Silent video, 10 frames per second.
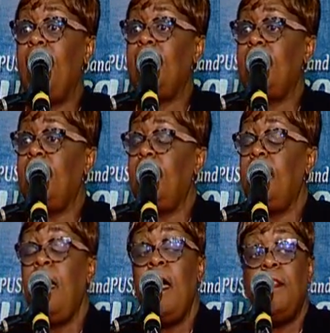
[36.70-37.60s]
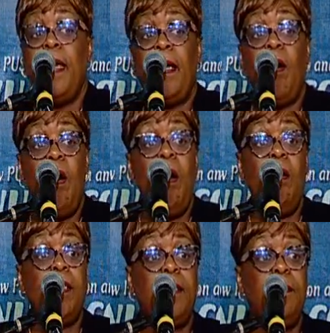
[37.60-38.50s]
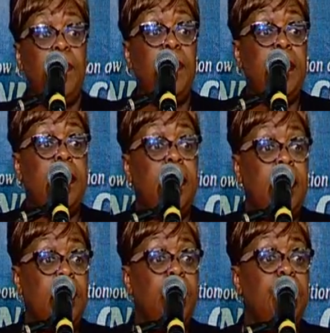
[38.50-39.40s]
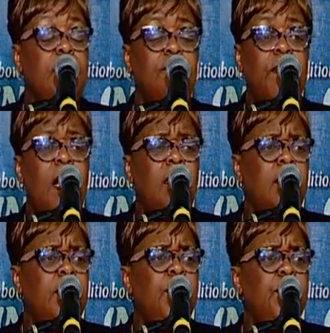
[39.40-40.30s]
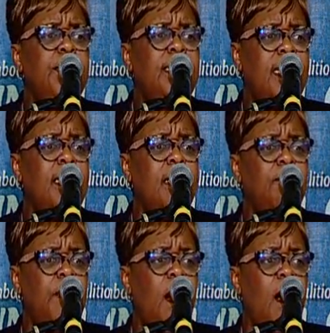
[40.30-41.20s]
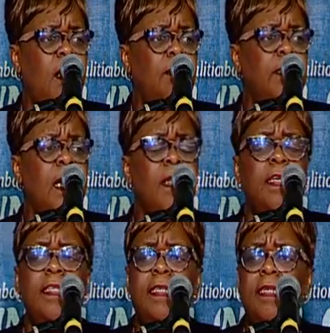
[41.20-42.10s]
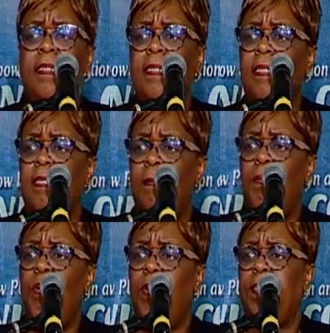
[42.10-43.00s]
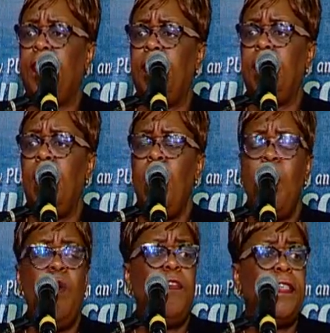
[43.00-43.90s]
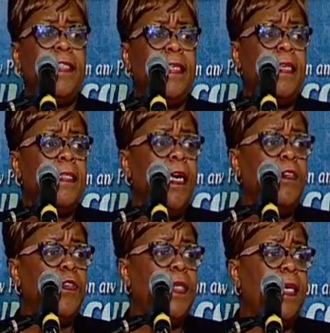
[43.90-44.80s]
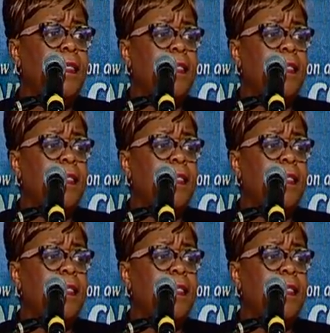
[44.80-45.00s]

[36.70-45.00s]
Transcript: asking that all community leaders and volunteers get involved. The census is important. Over $675